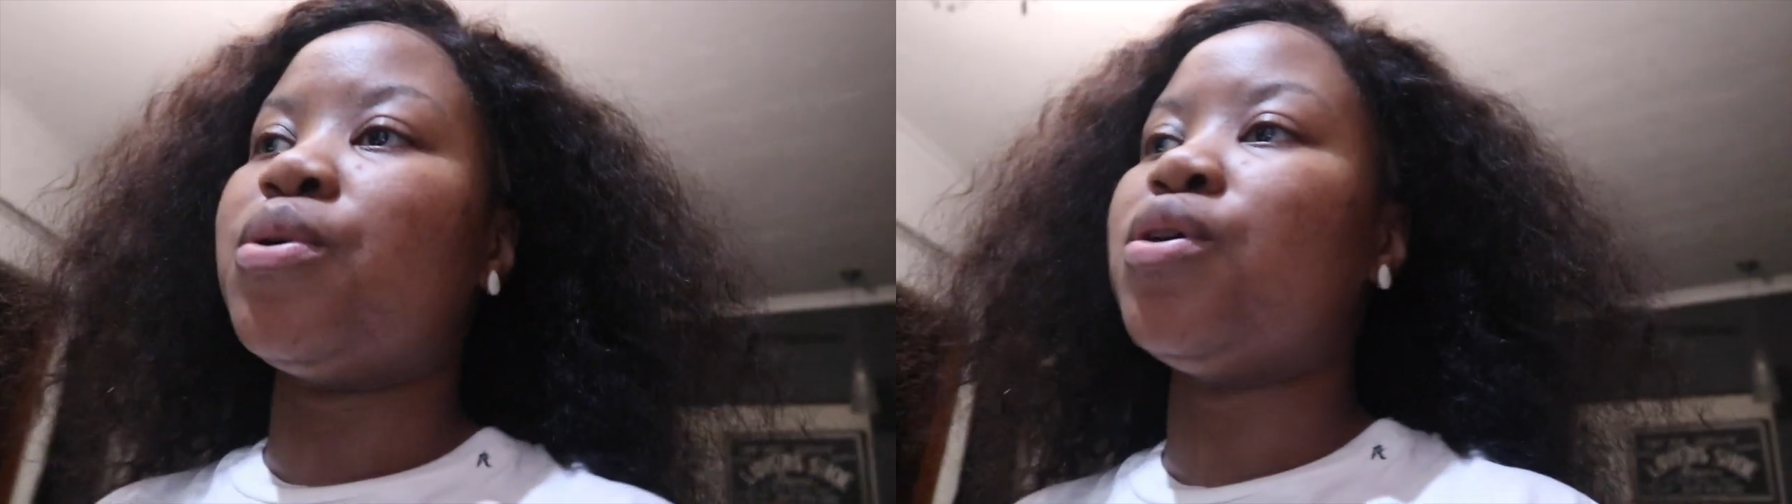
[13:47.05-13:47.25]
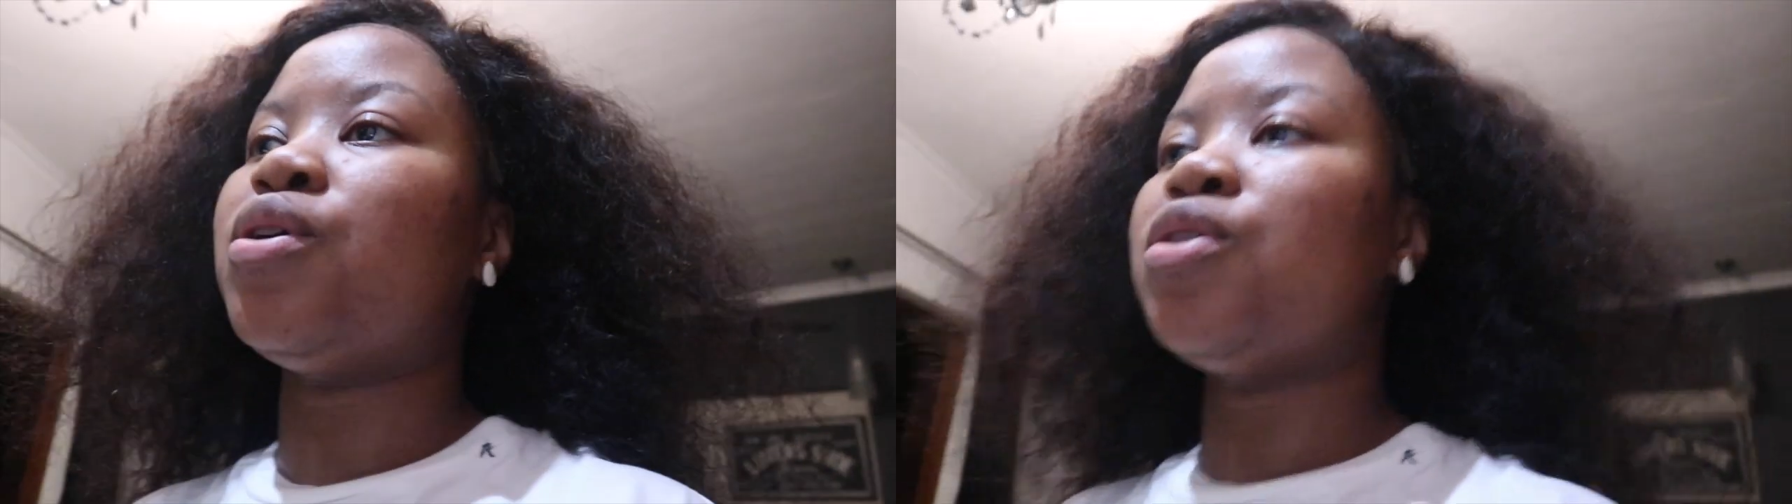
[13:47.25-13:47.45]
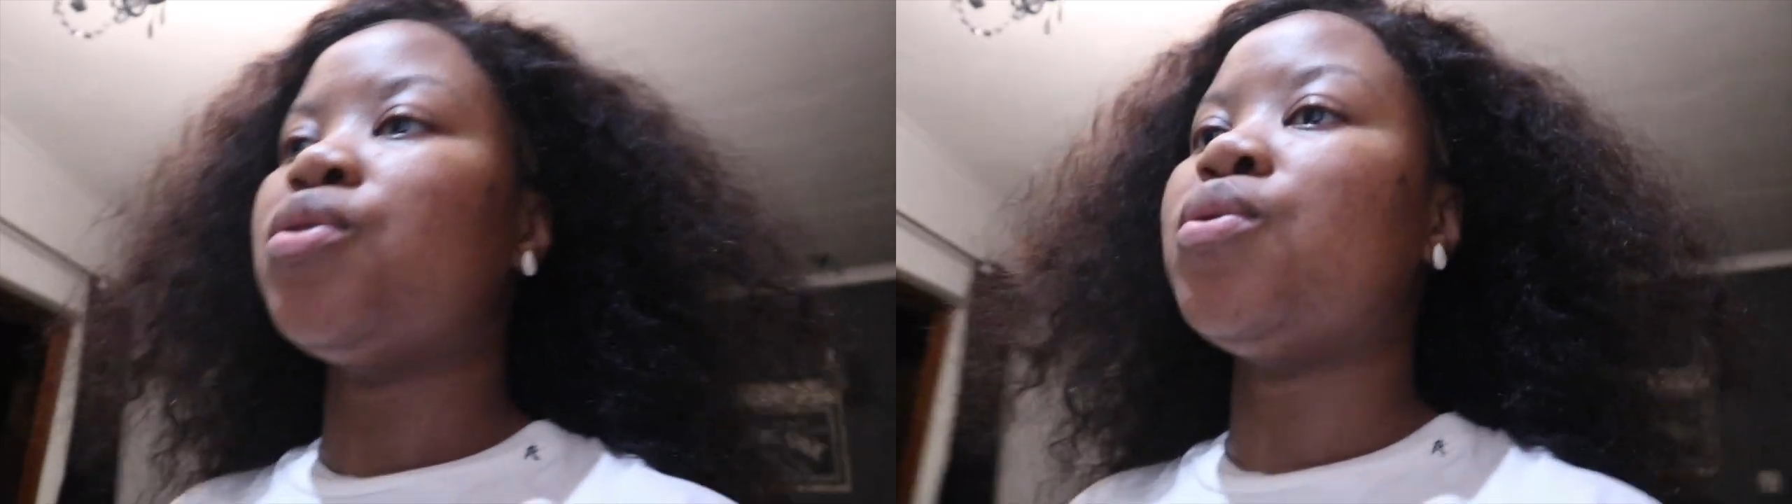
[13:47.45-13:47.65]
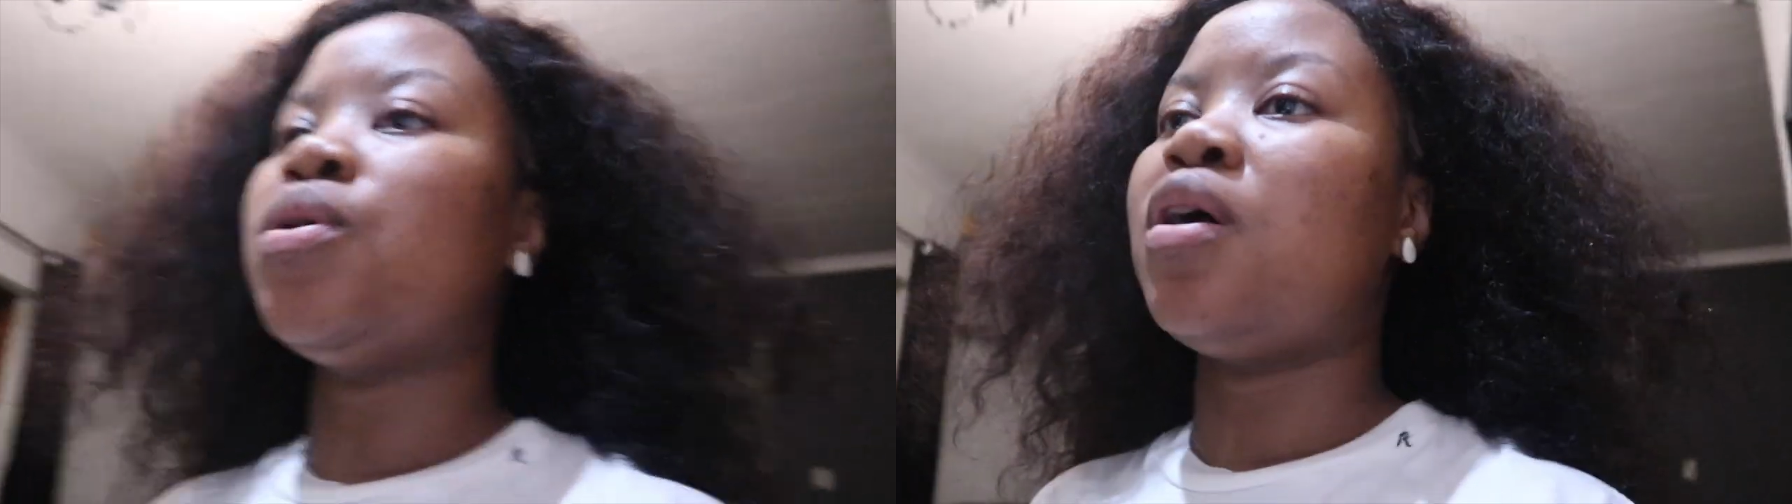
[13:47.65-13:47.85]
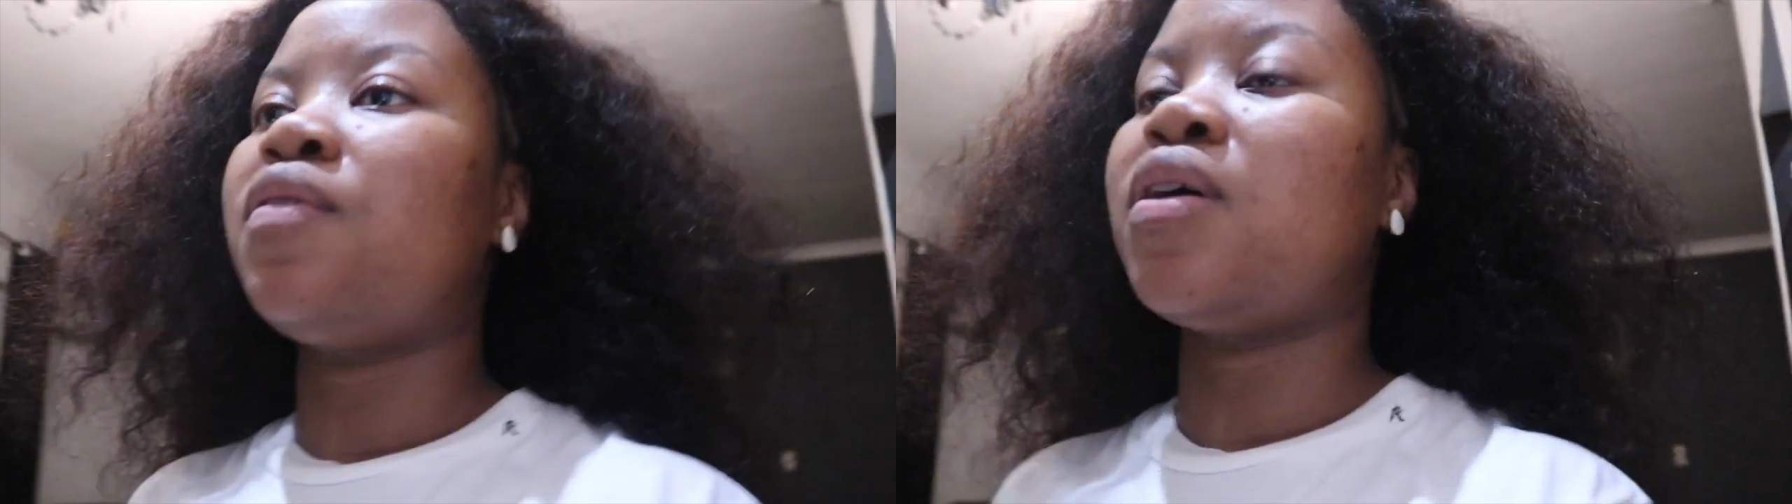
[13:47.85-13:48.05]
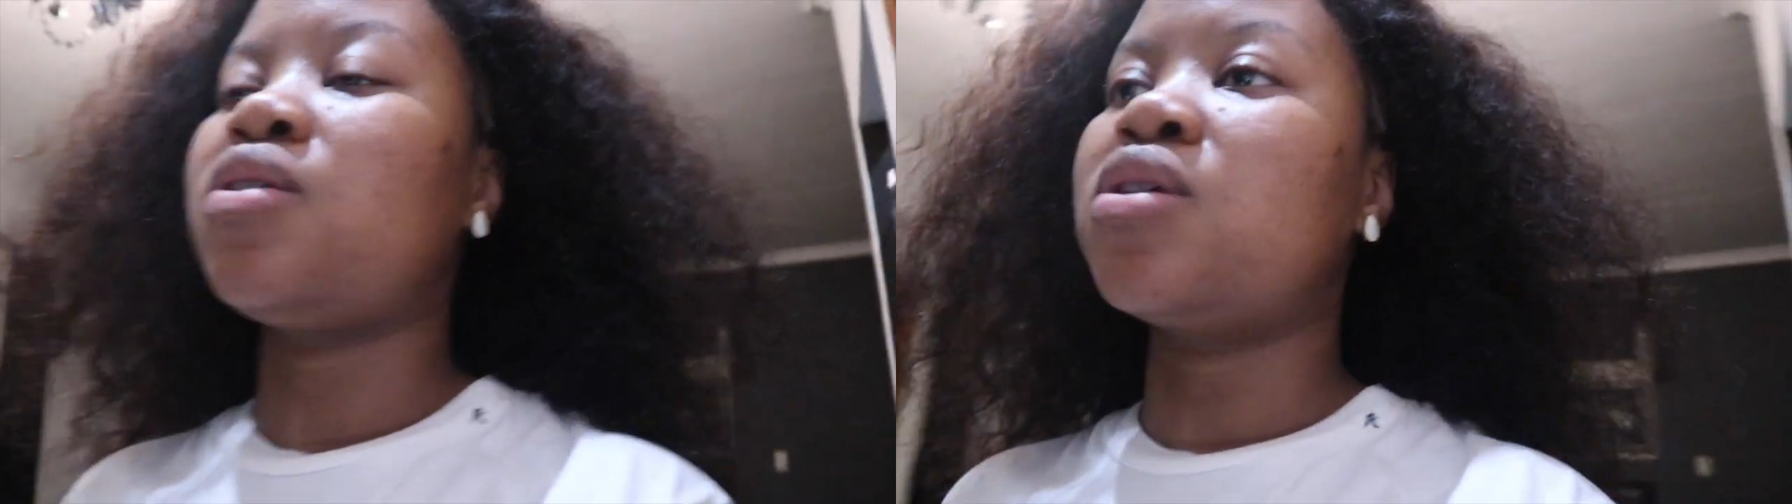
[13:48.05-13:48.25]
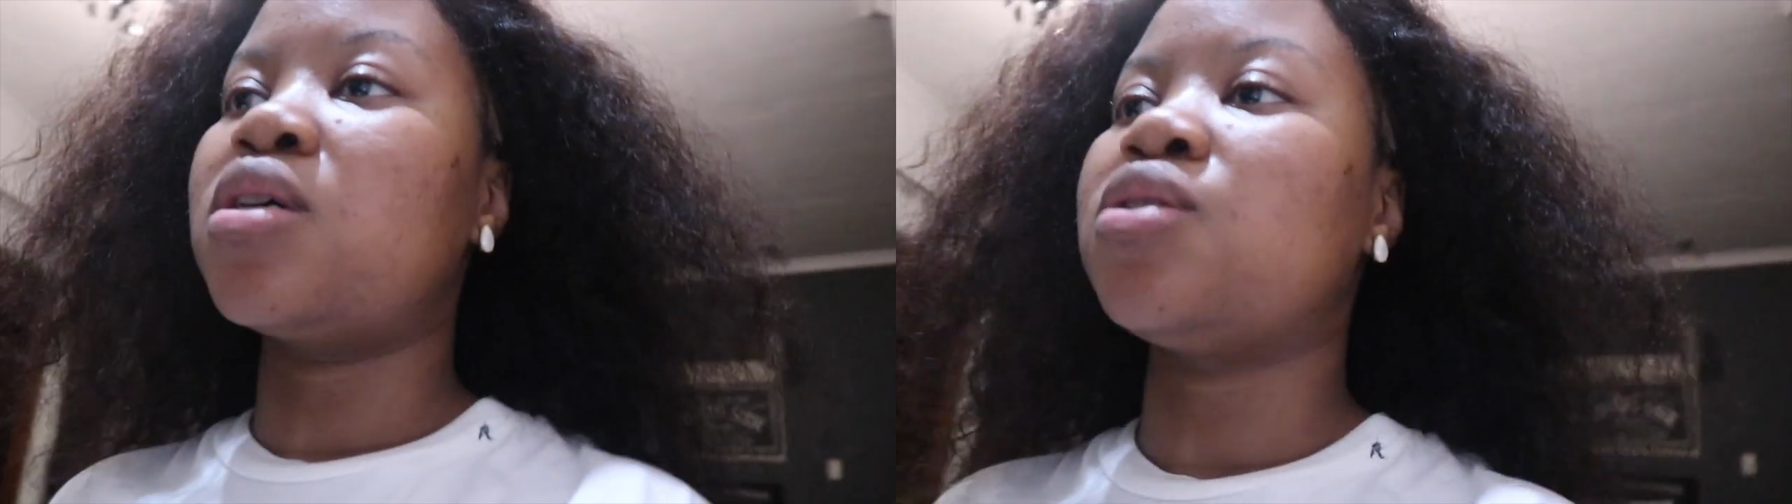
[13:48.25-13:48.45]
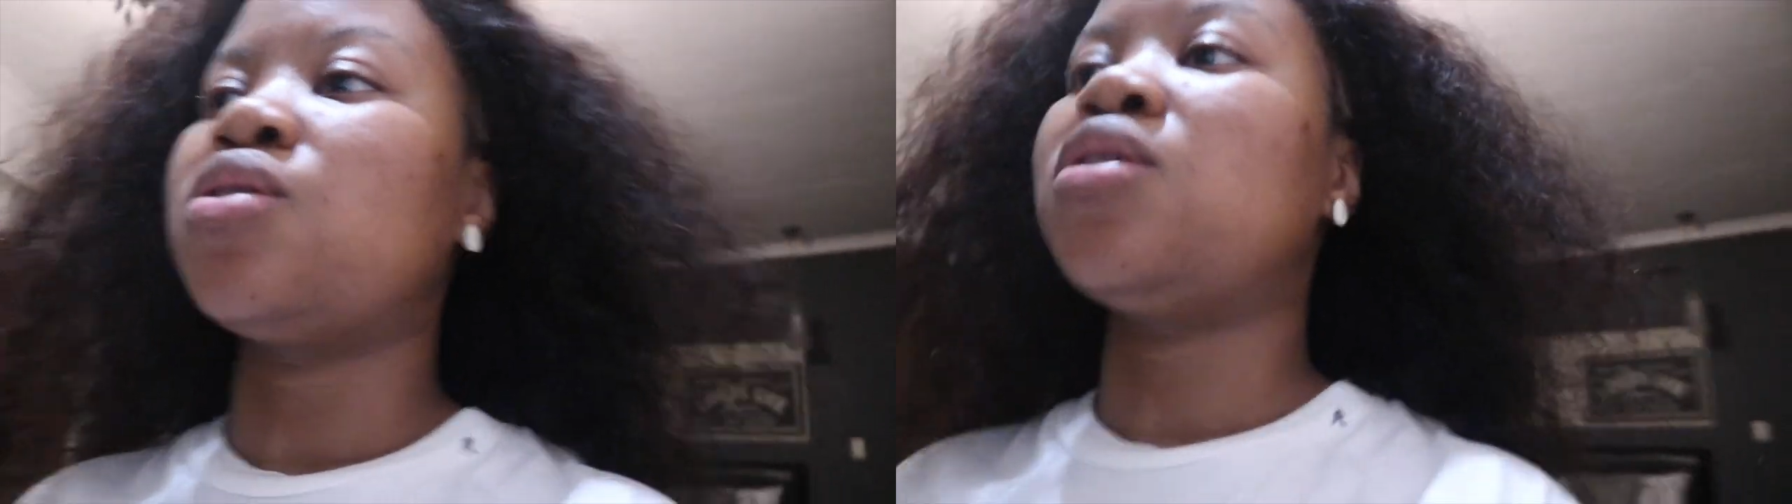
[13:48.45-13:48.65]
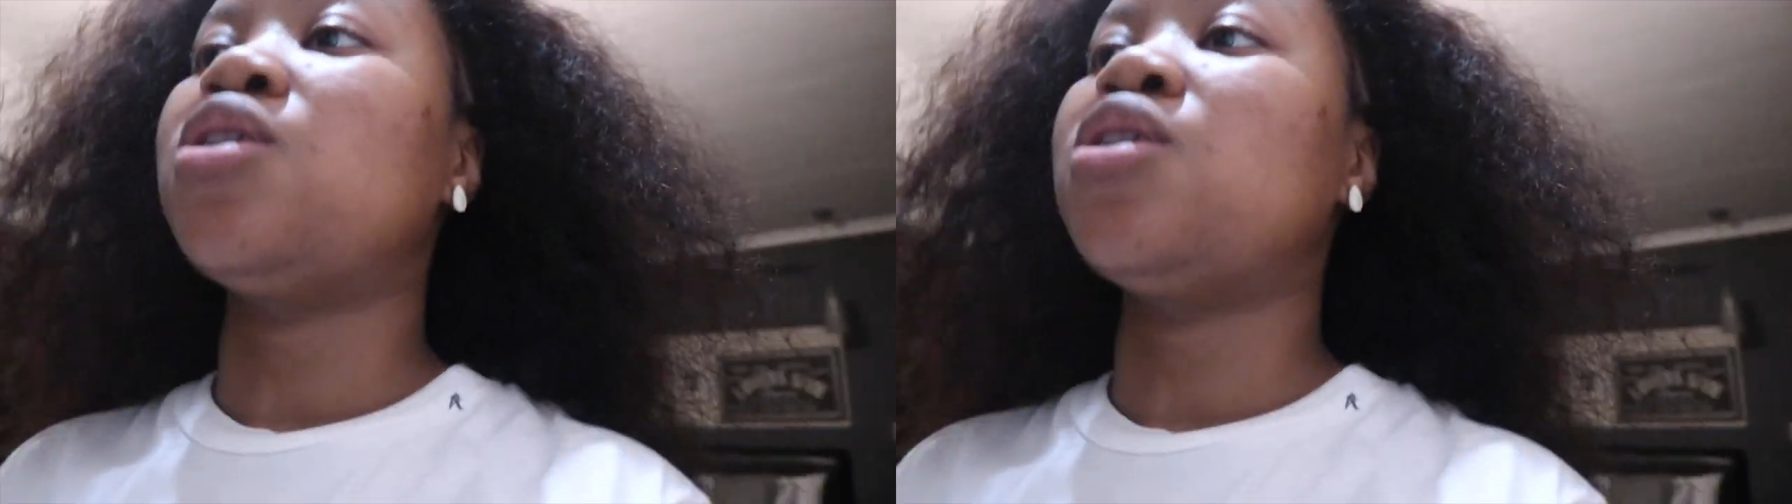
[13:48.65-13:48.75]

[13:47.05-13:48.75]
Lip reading: We urge all our valued guests to